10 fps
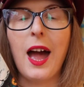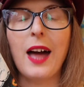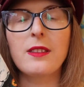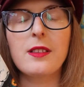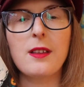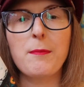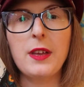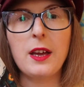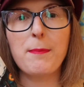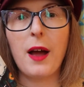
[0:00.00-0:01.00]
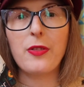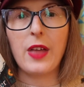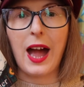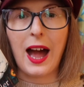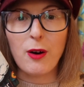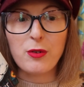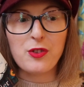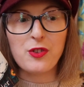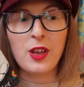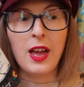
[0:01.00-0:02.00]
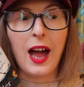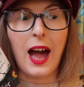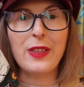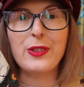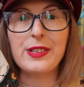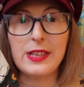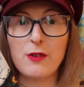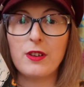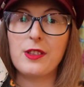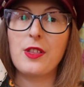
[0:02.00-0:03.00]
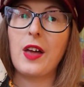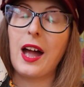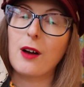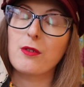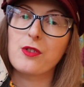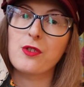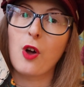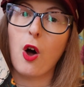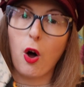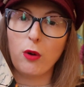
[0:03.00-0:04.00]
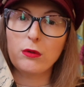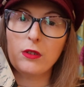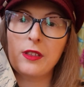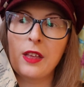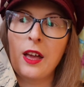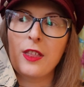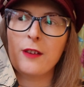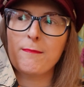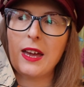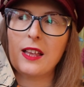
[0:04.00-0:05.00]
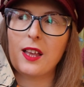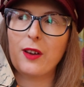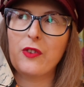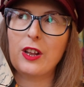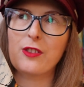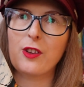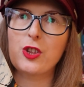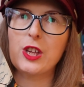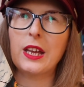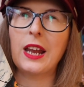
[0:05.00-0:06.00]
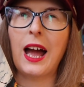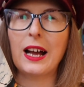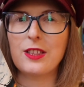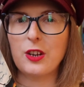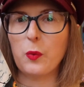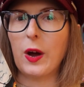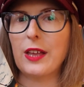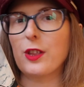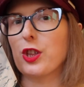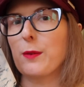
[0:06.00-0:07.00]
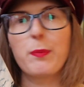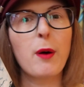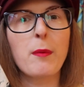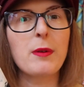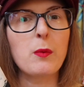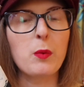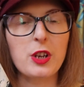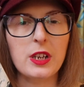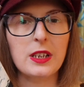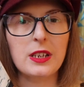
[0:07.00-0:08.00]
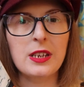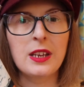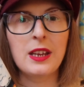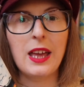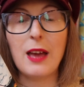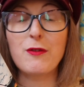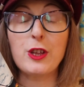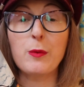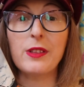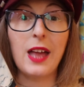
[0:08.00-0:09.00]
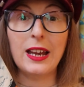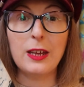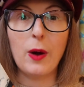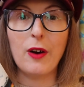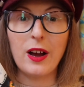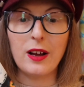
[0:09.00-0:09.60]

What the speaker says: And there's something about the house and the secrets that the house holds that makes her feel as though she can act in a way that she probably wouldn't if she was anywhere